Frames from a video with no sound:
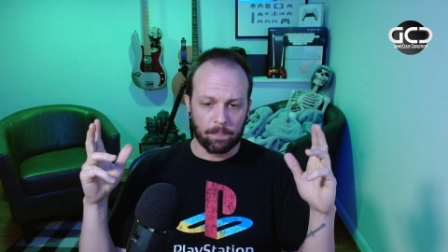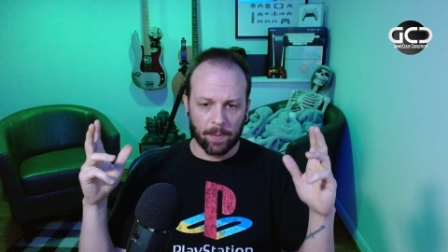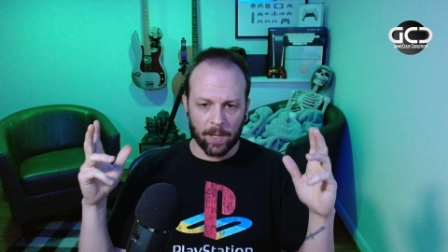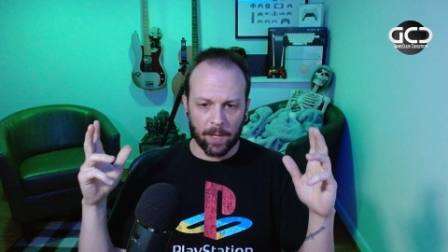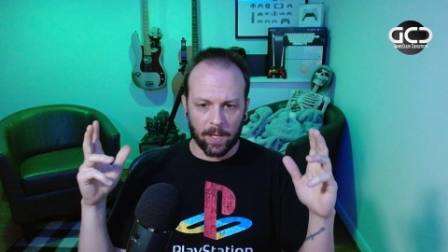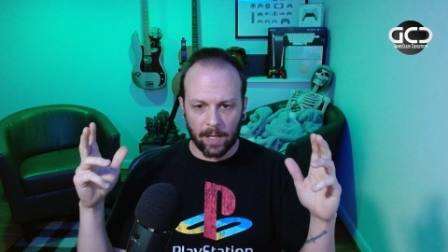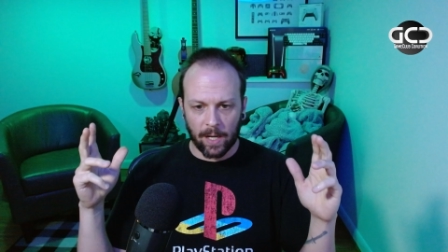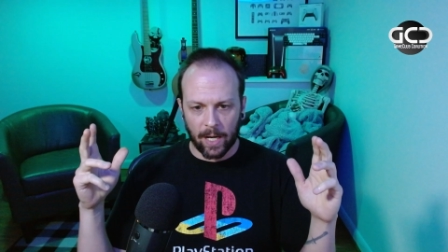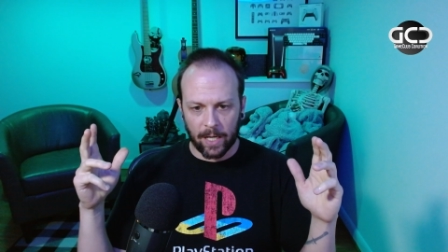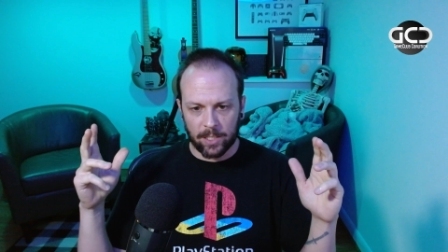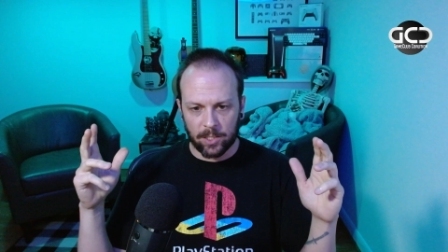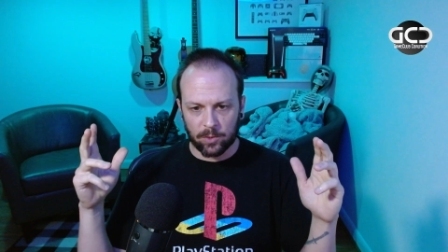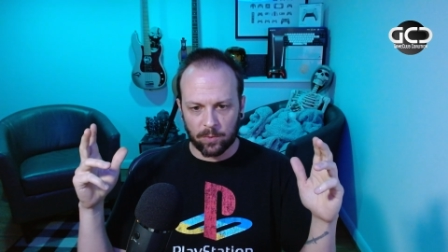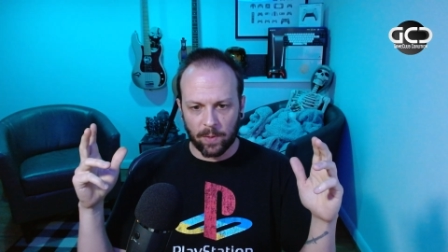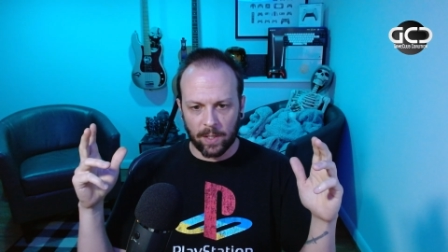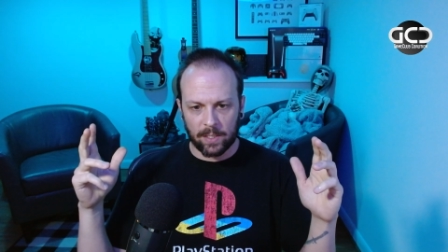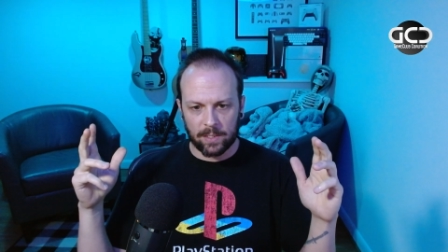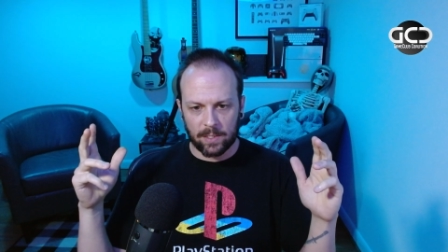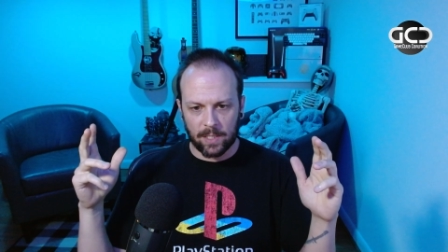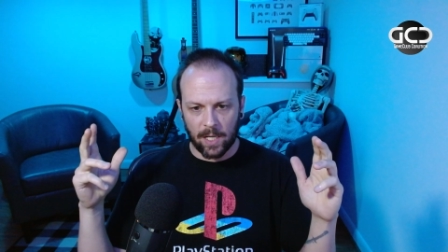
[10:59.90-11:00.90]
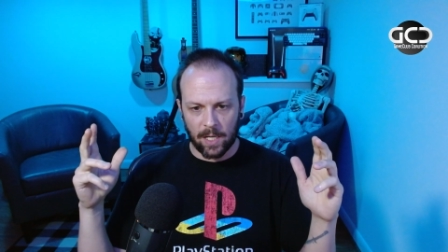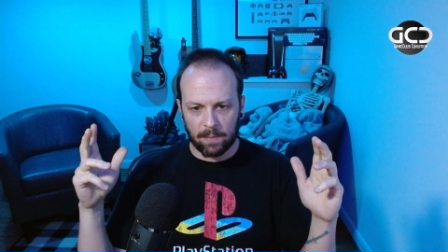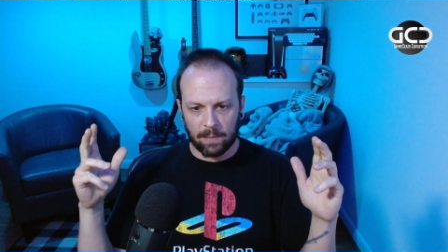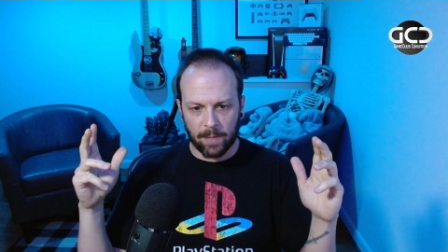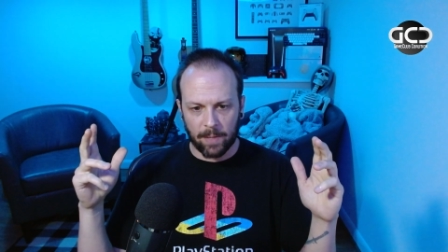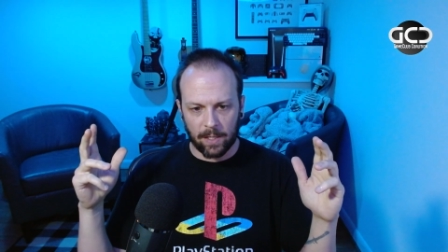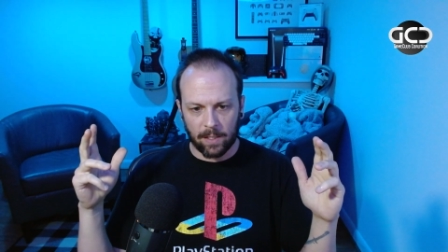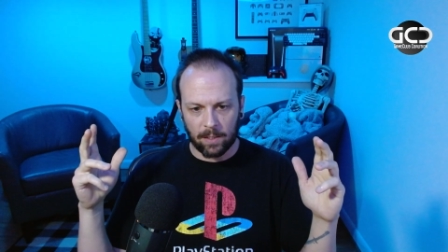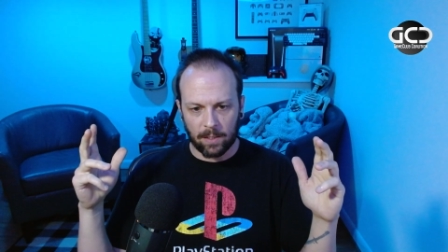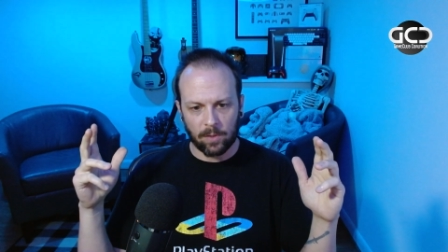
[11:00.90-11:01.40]
But I just want to say in
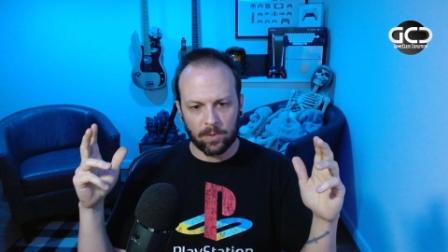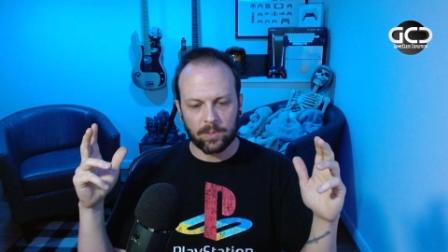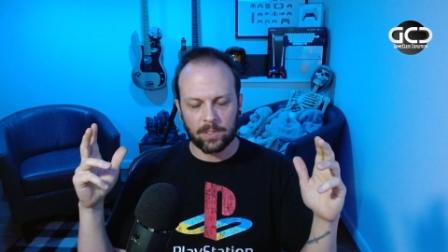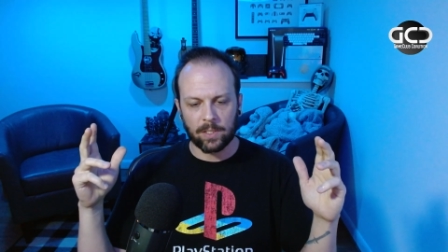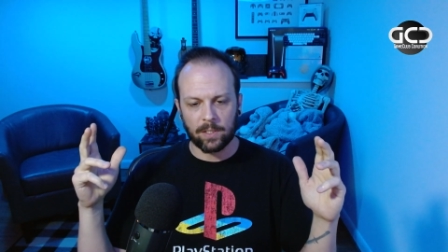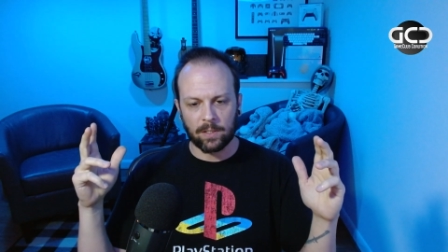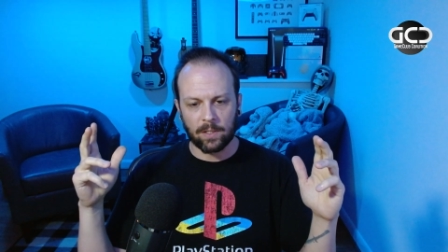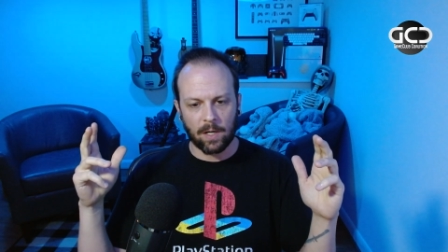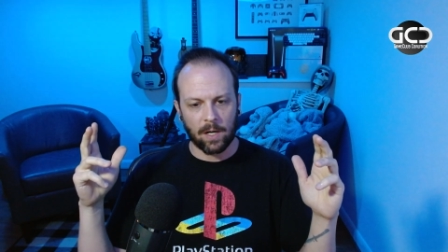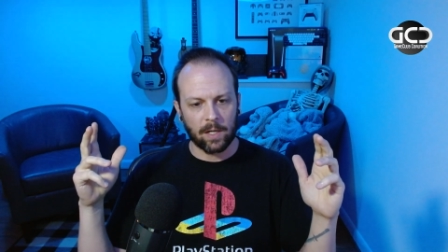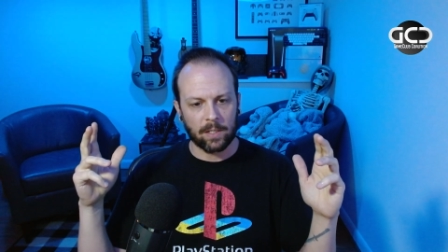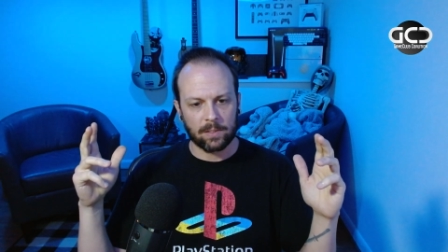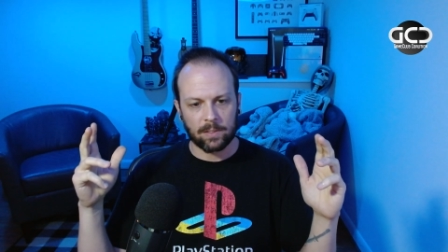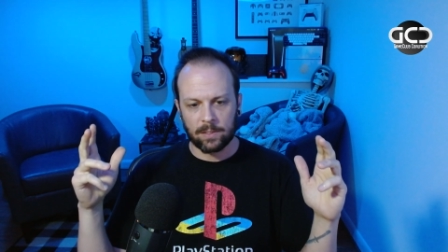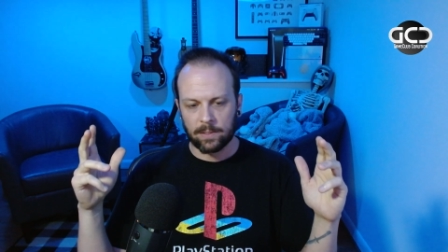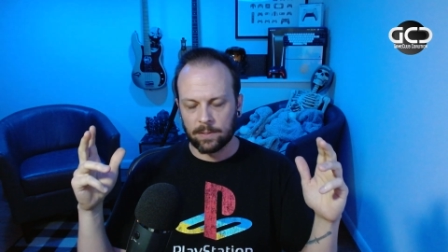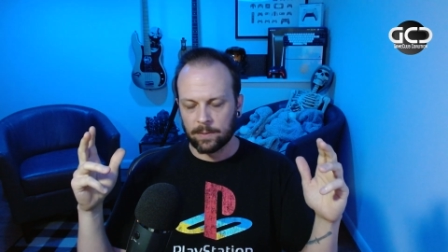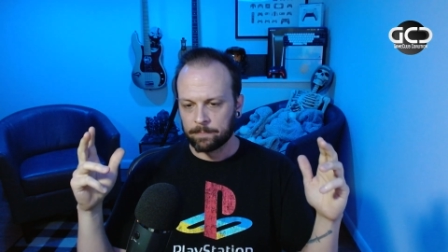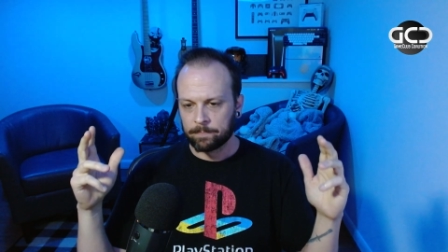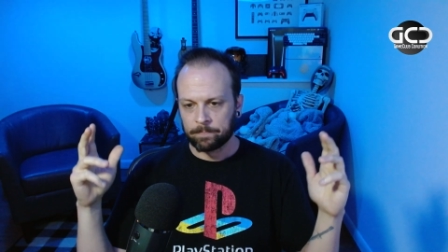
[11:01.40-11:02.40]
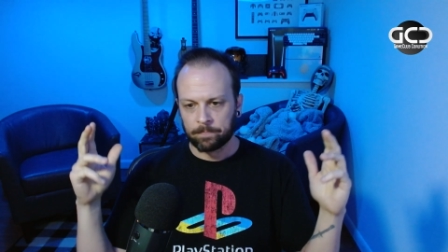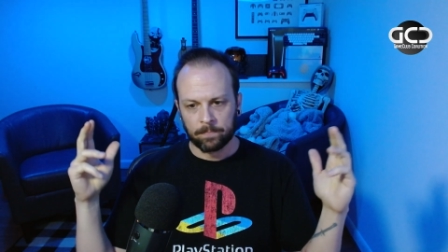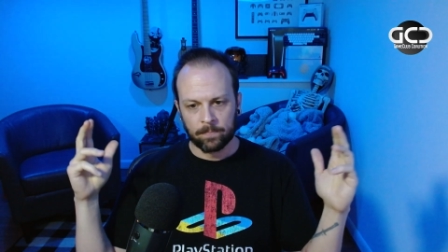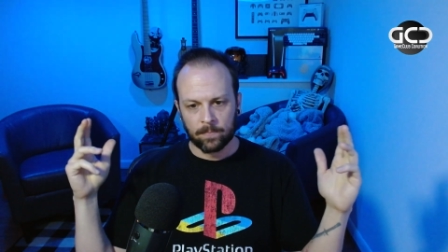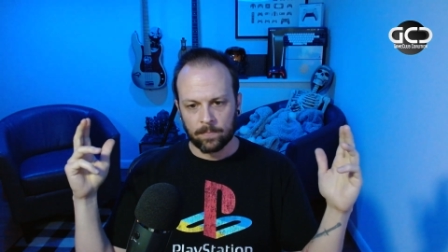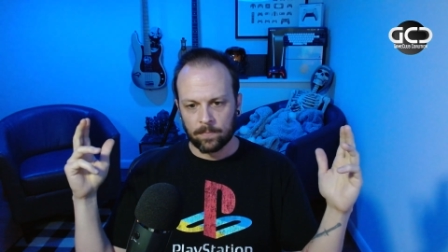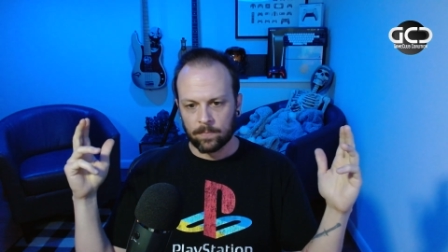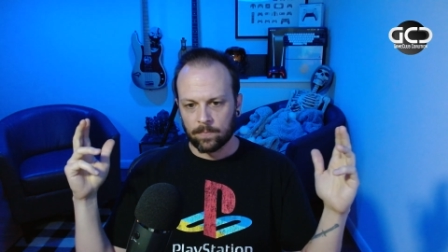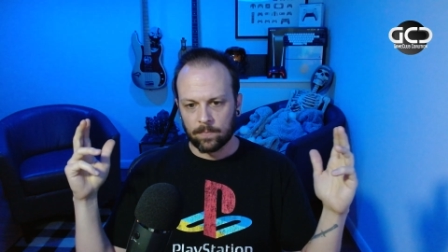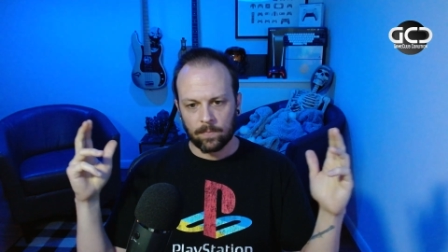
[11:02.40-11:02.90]
my closing thoughts,
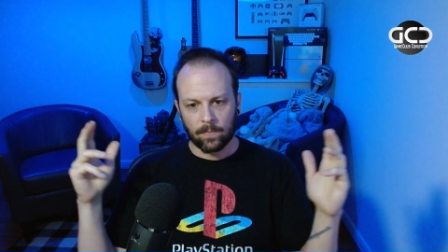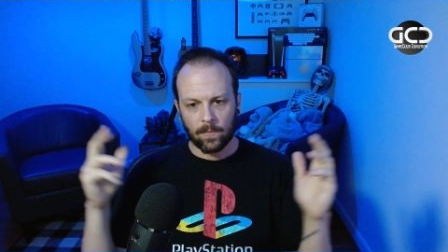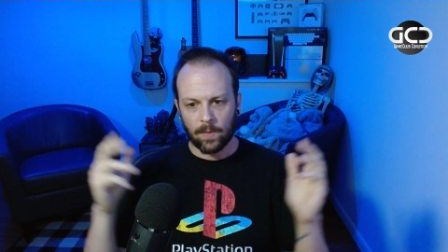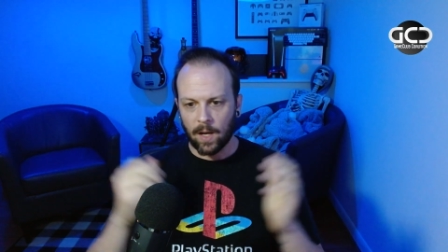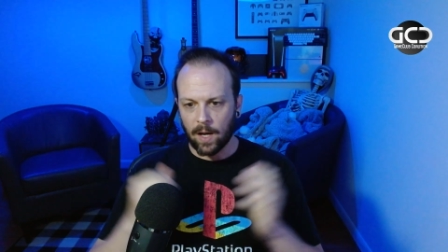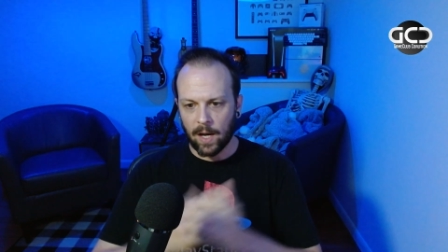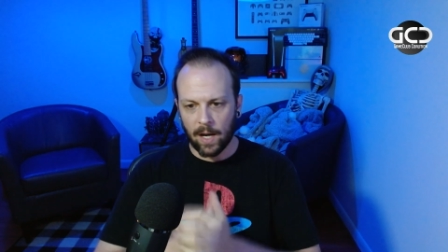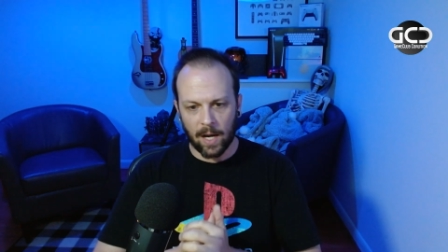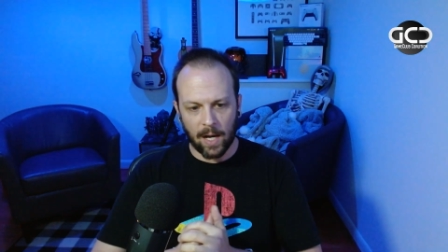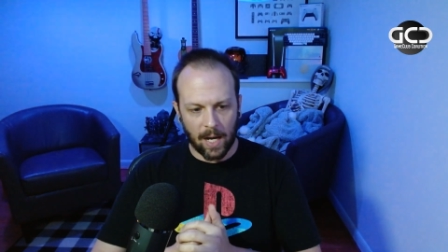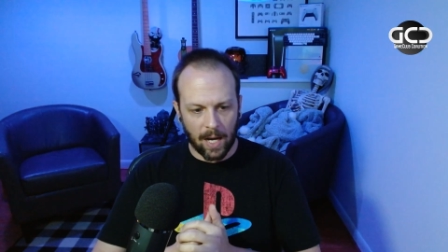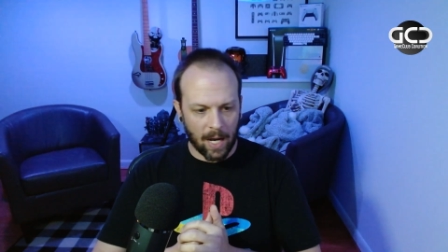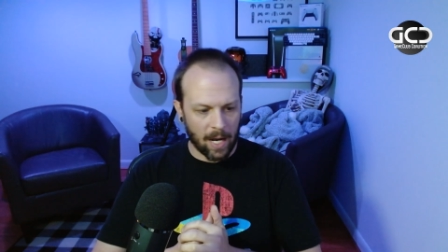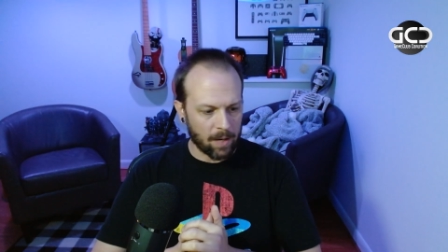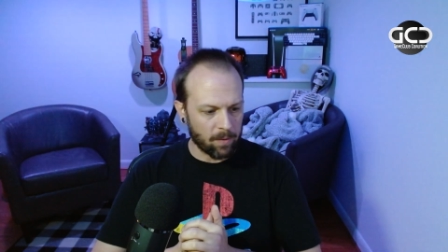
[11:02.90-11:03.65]
I